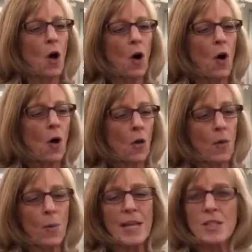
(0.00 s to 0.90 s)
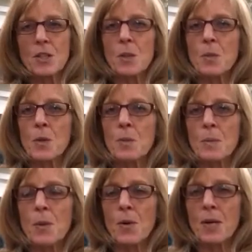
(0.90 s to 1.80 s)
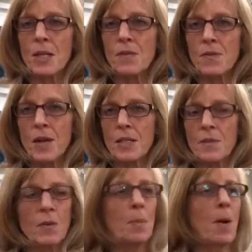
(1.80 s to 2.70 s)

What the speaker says: all the way to the pubic bone in the front of your